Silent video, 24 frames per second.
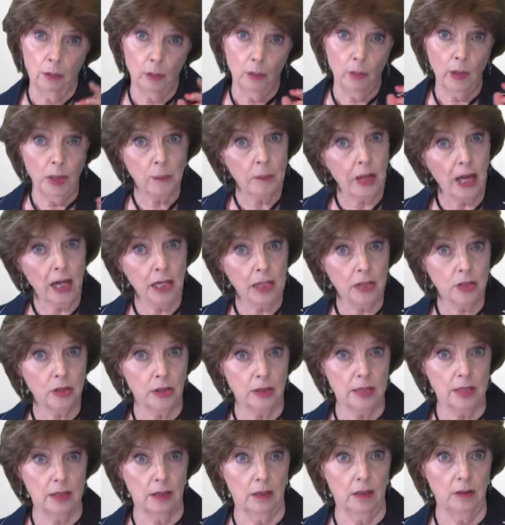Remind
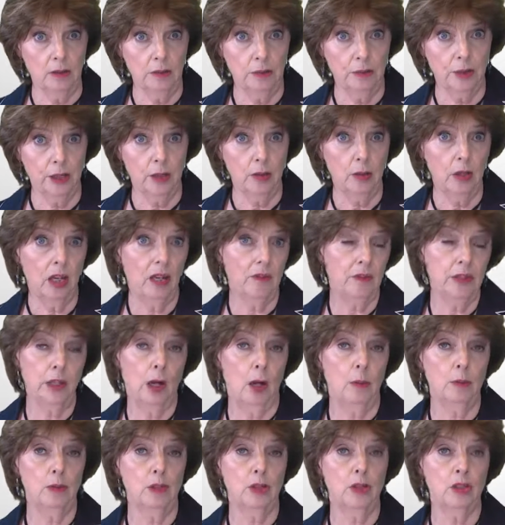yourself that you have the
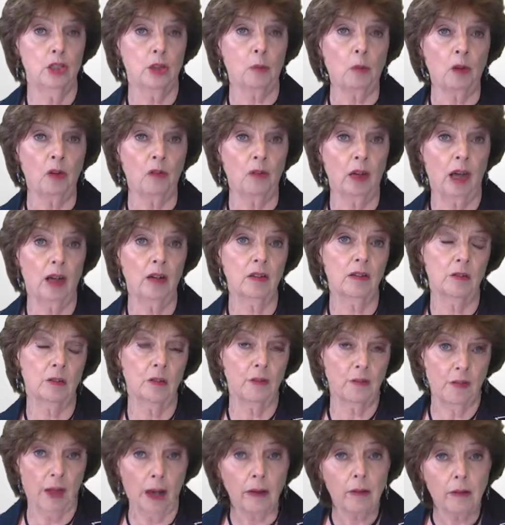option to move out of the
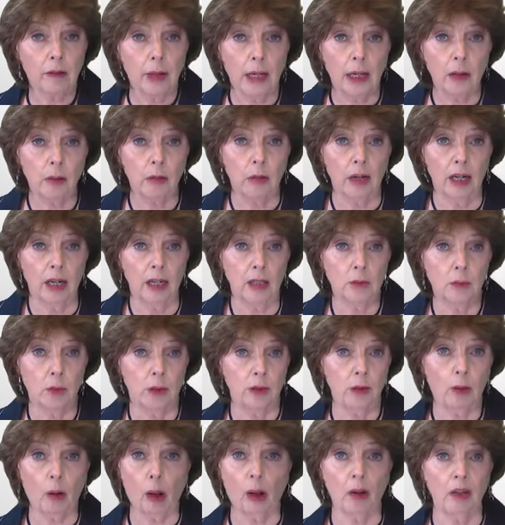farrowing crate where
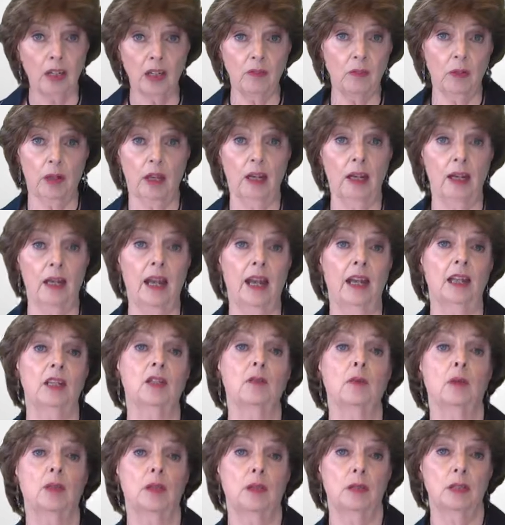you can't even
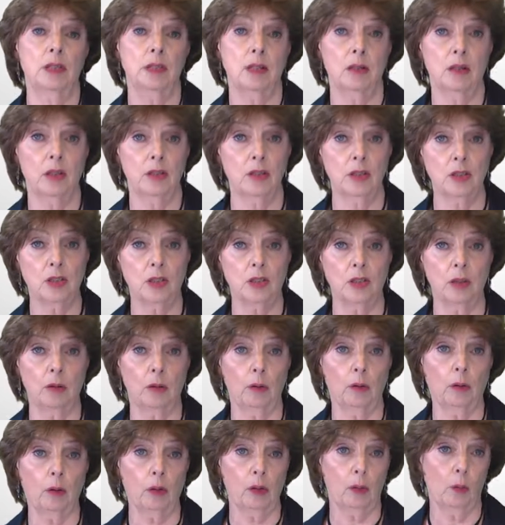connect with those close to
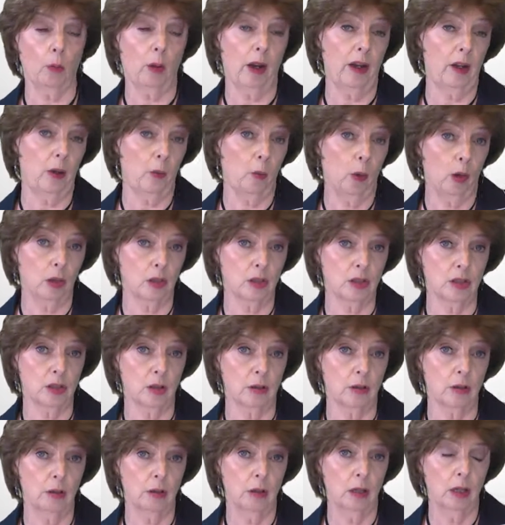you the way you want
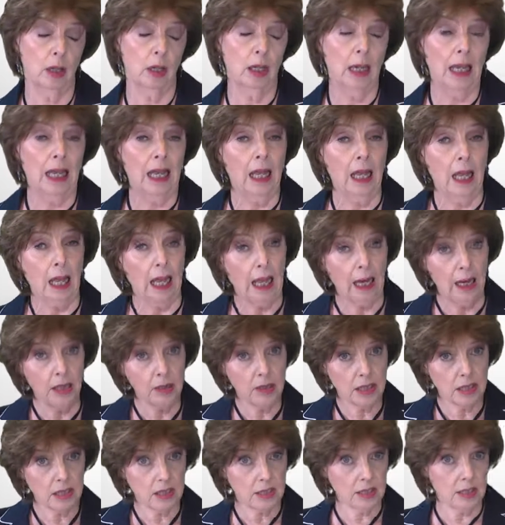to,
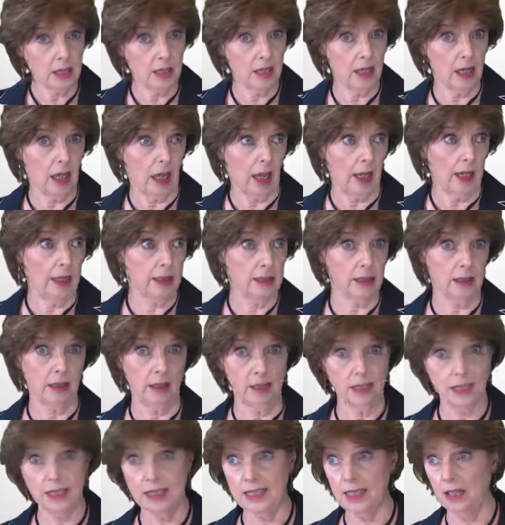out into the light
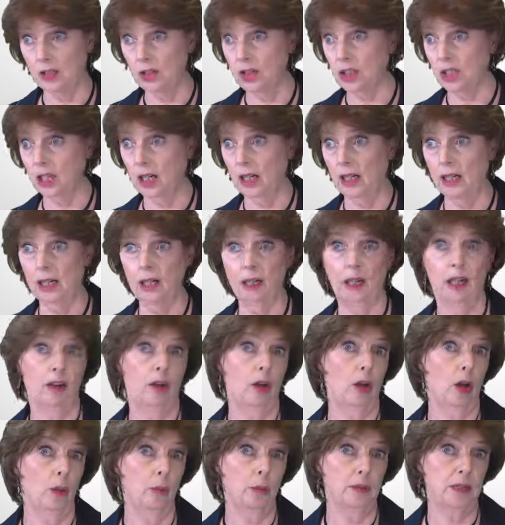and the sunshine and
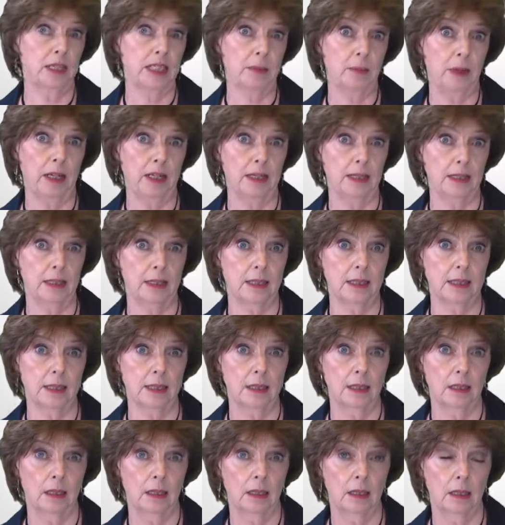open spaces.
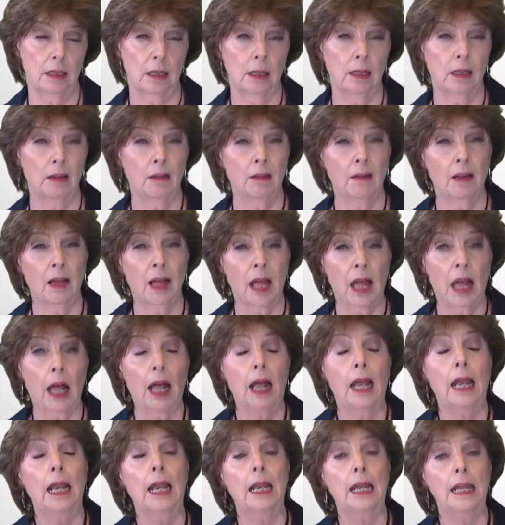
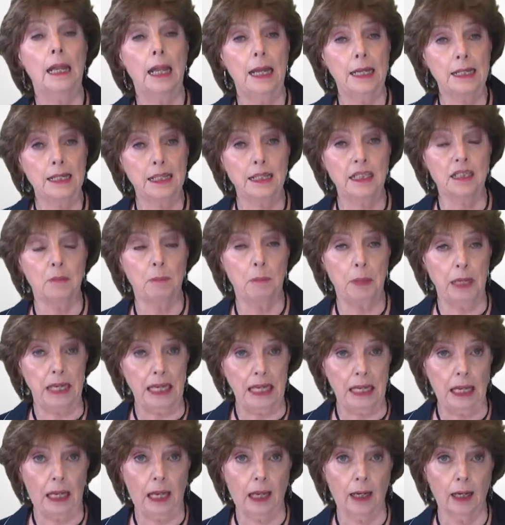Let it
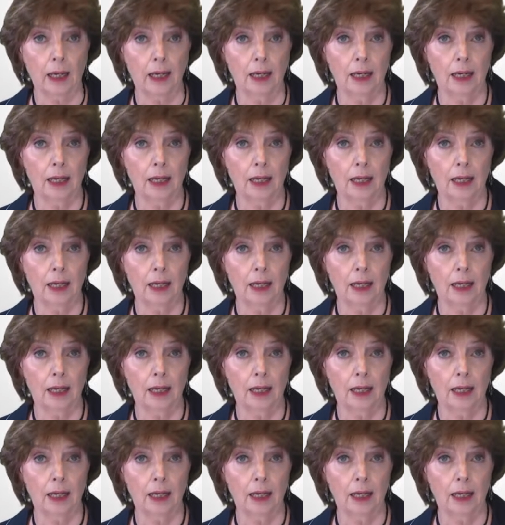be.